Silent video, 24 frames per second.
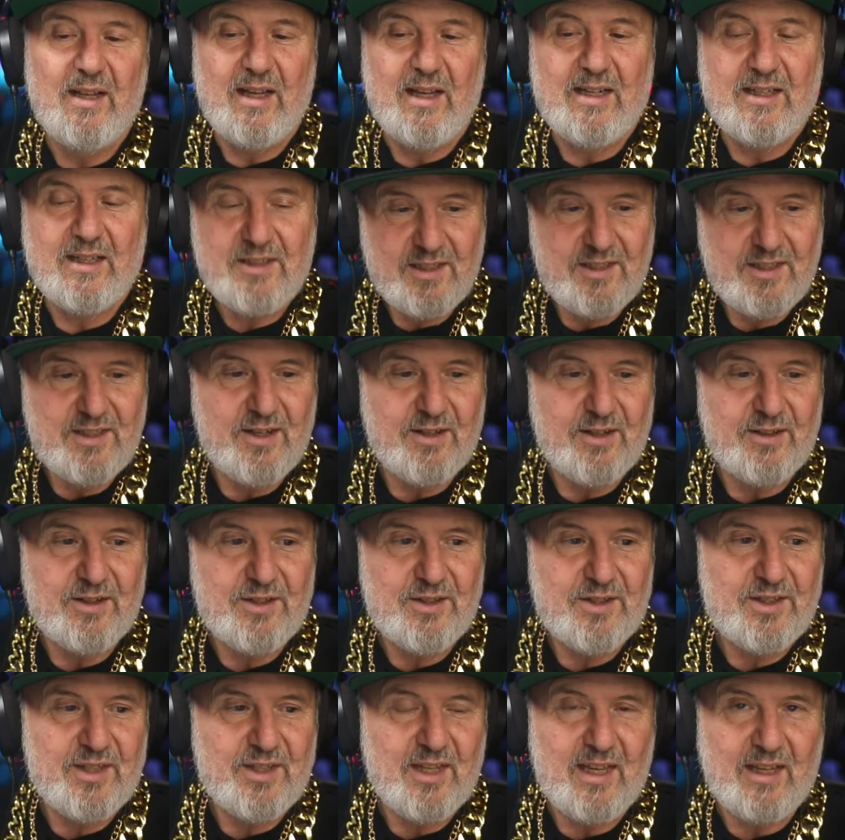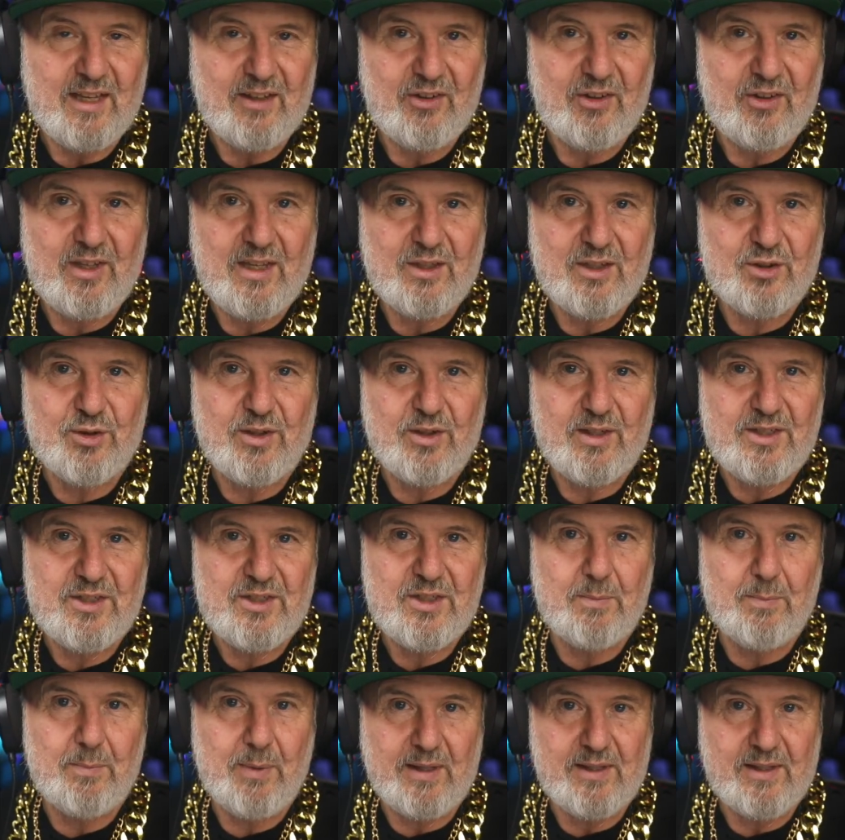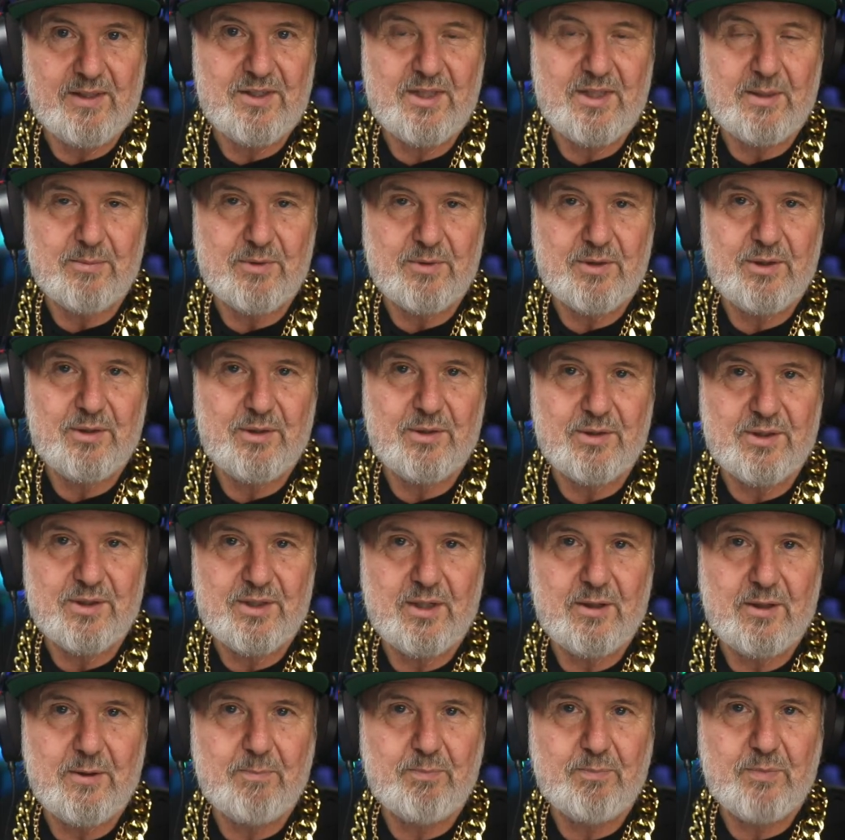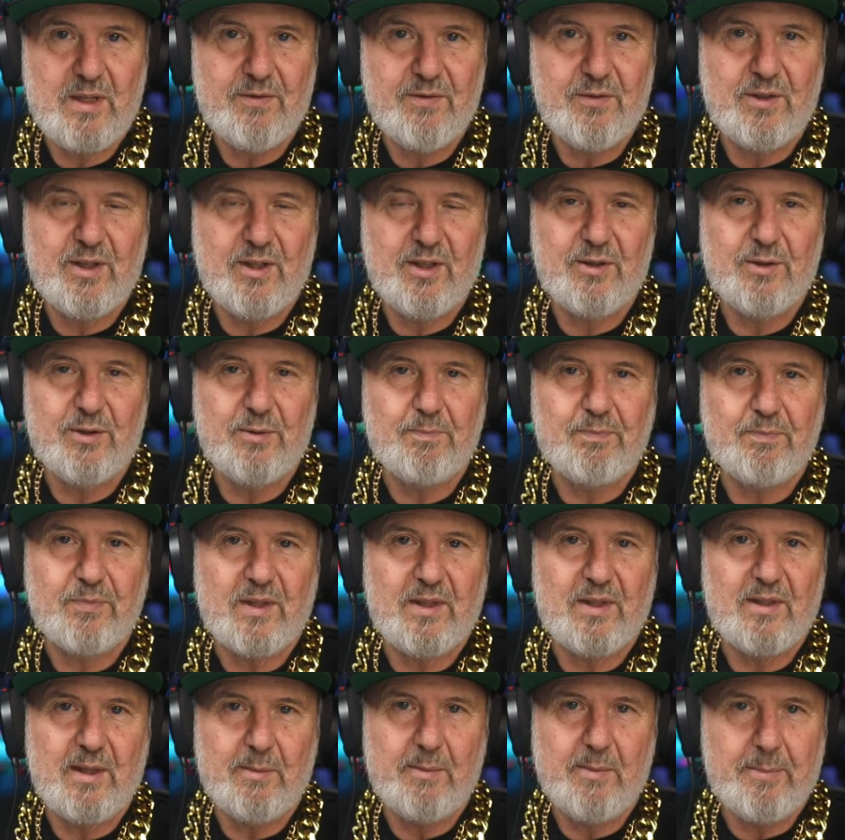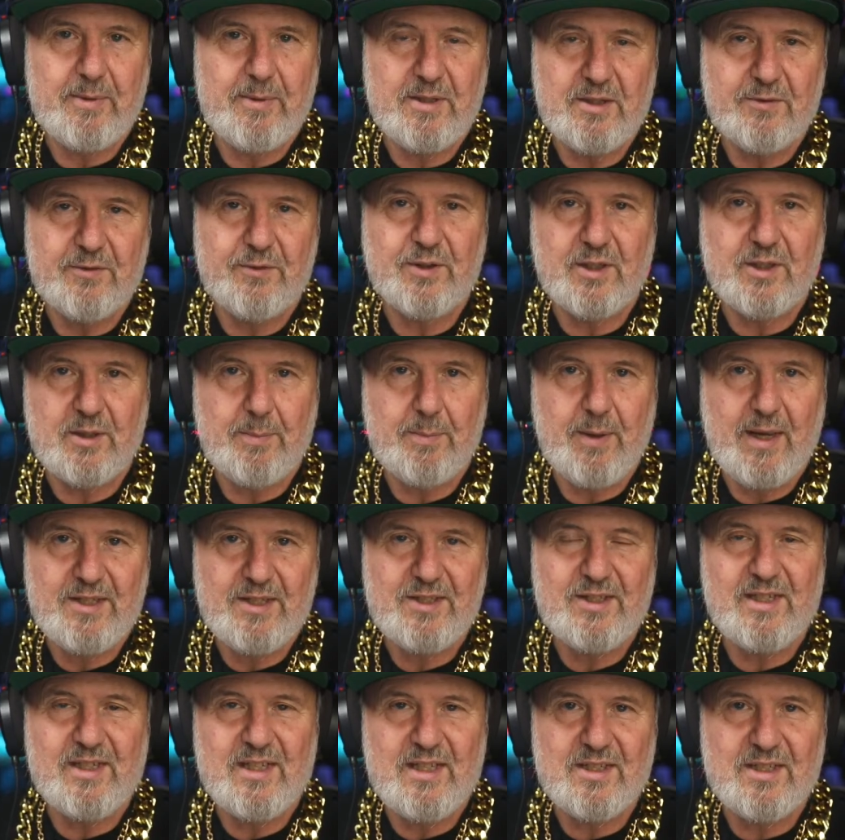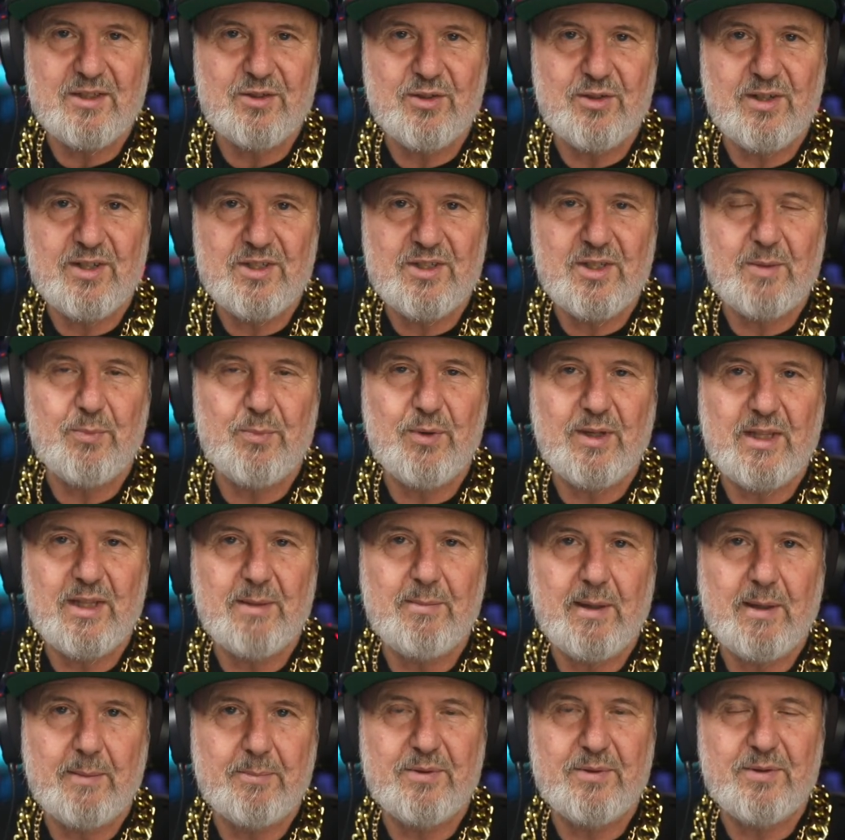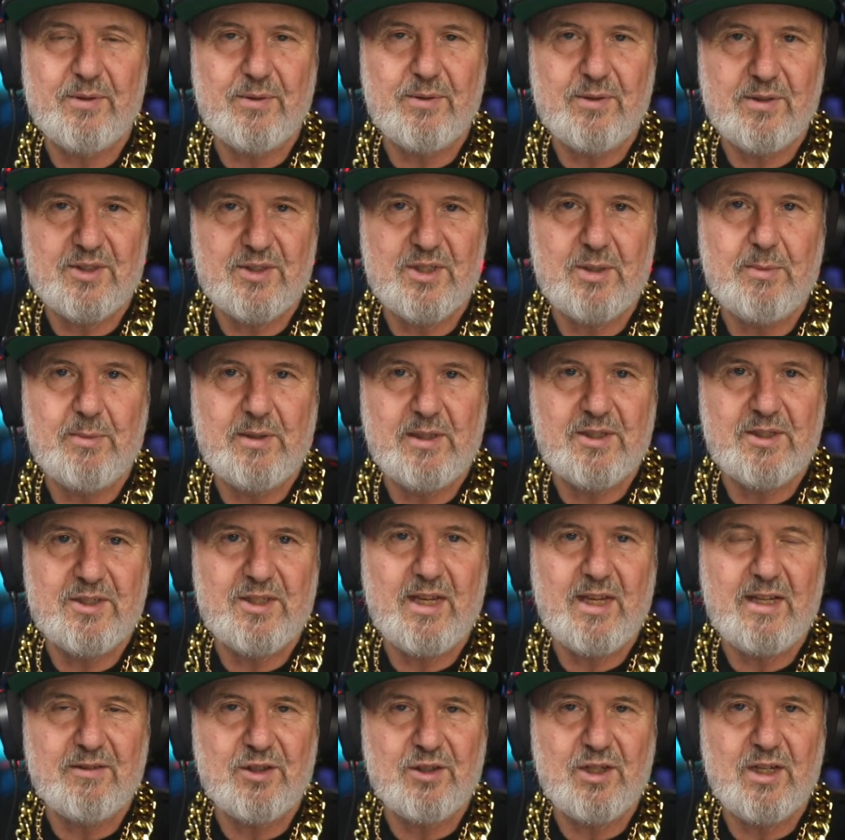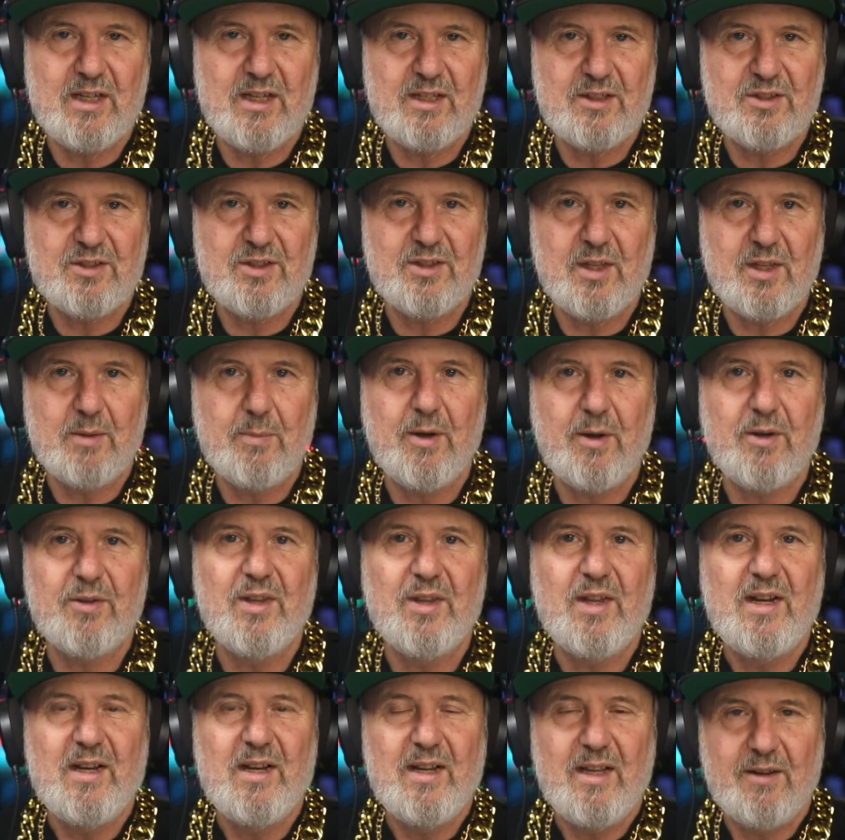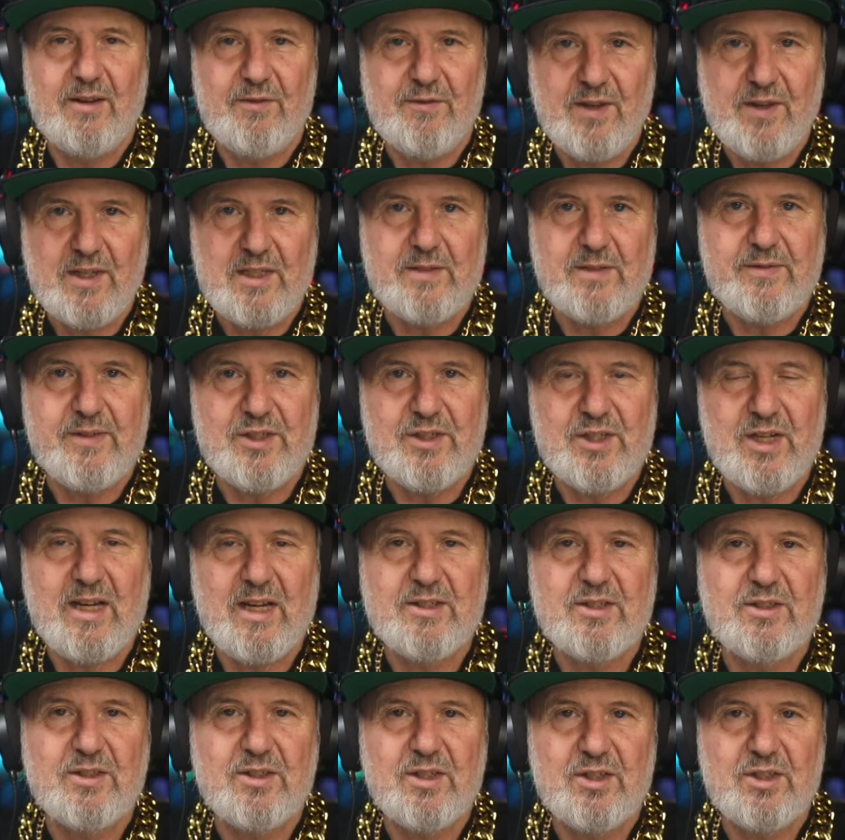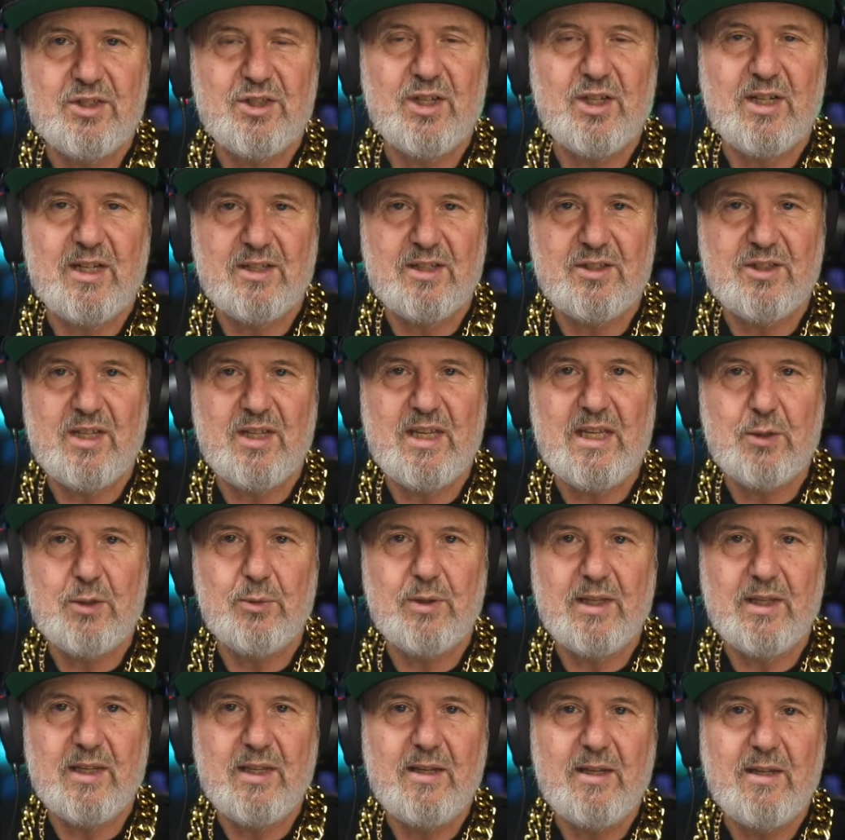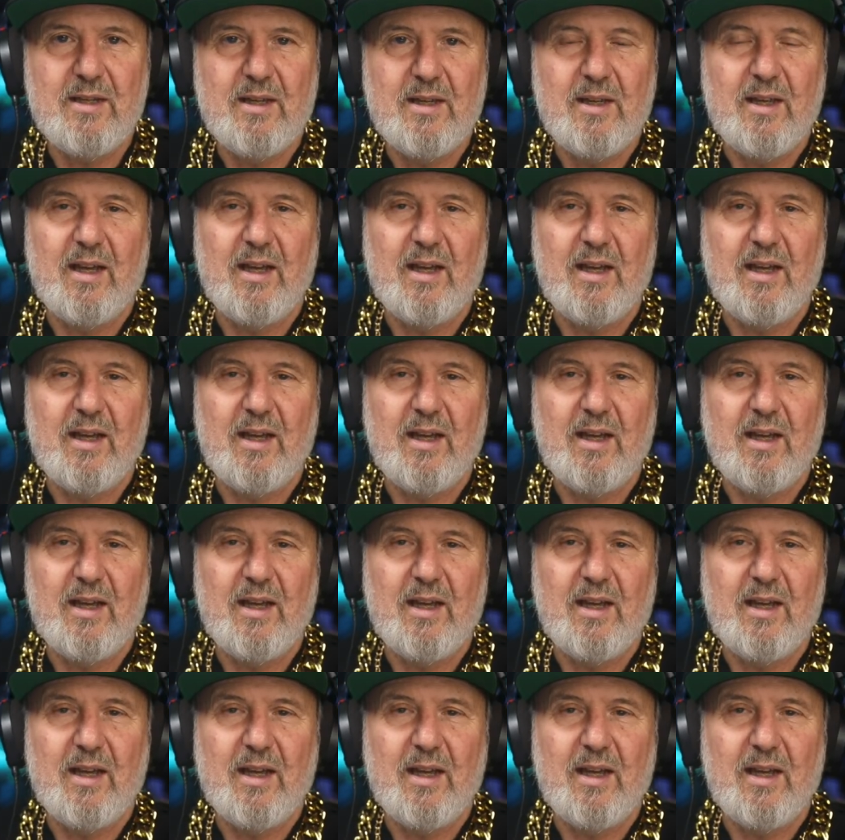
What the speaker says: And I did notice that it tries to balance them too. So even though they might be different capacities, it tries to bring them up to a similar state of charge so they both effectively charge and discharge equally,